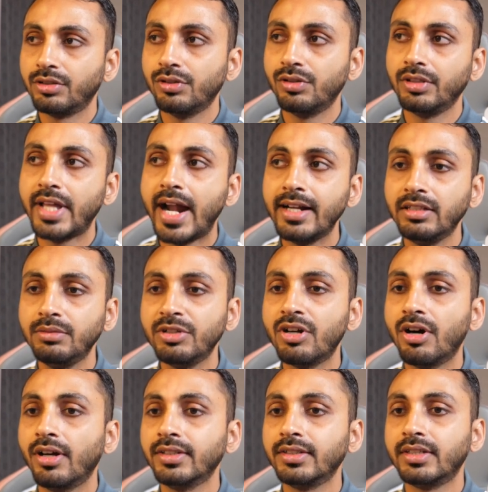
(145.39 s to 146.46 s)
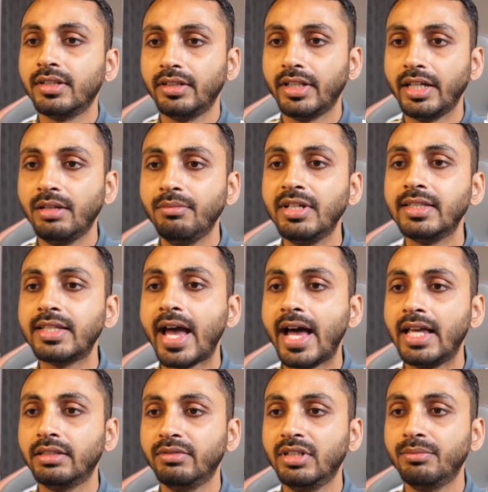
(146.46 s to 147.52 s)
So that is because the image
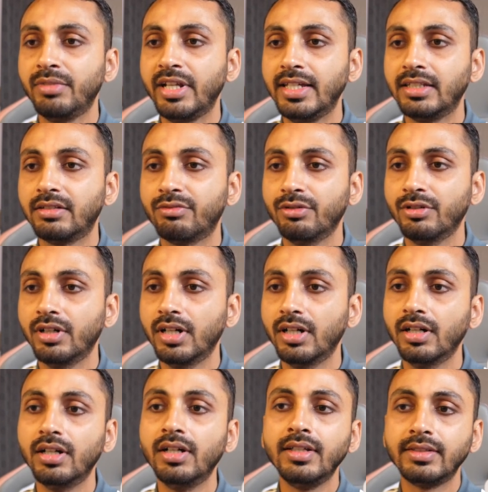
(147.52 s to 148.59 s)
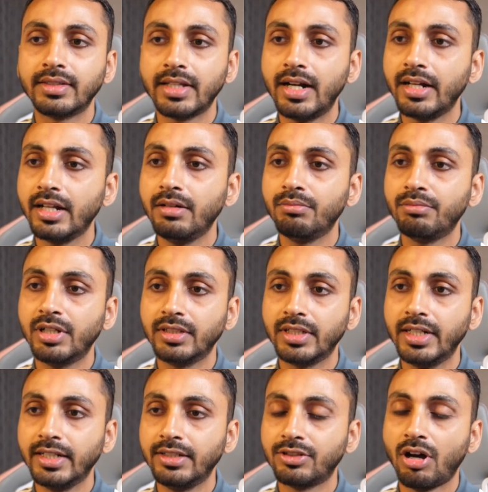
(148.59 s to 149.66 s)
has been placed for a certain
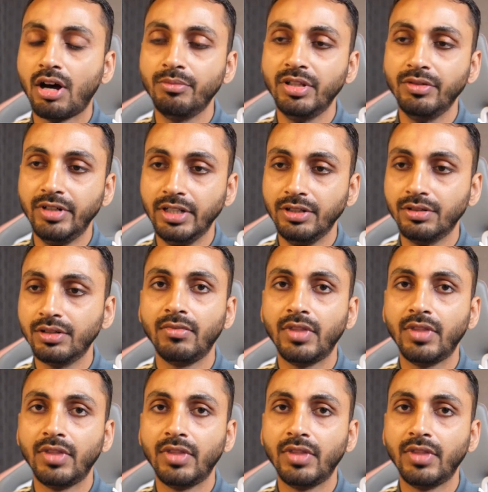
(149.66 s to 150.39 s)
percentage of the video.